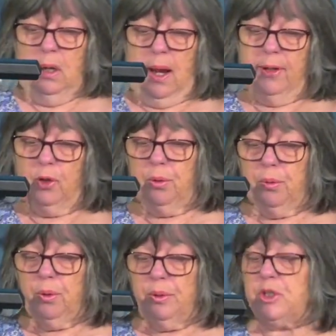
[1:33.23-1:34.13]
and
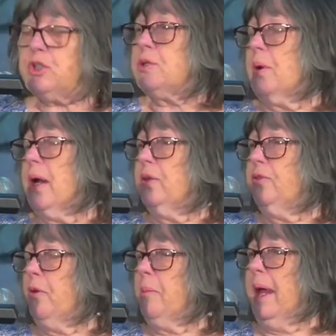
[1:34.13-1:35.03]
grew in strength
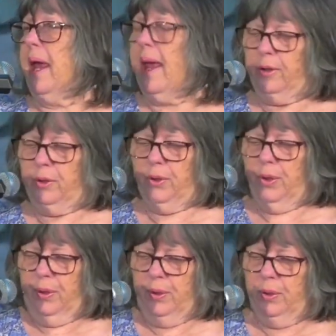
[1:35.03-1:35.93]
from my anger,
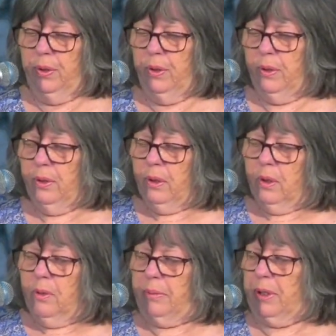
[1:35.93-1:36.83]

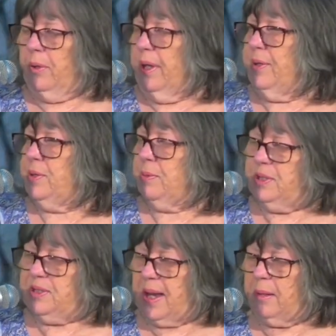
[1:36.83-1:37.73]
bitterness,
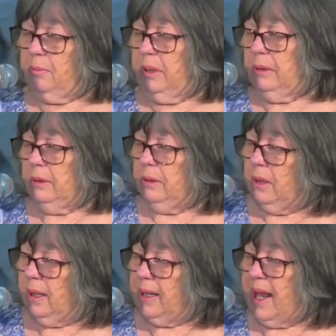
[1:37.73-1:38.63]
resentment,
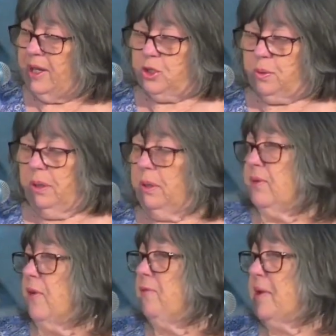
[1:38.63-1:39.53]
and hatred
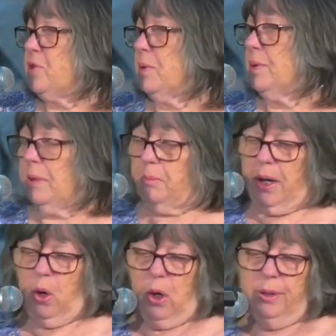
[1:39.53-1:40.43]
that festered in my
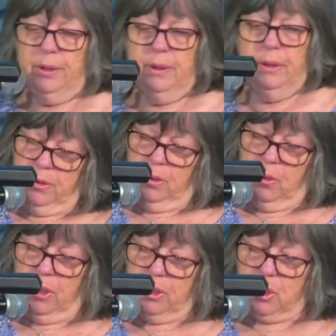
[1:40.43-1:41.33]
heart. The
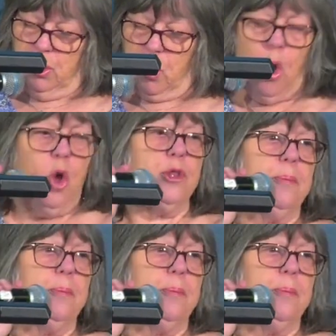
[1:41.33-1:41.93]
Lord took all the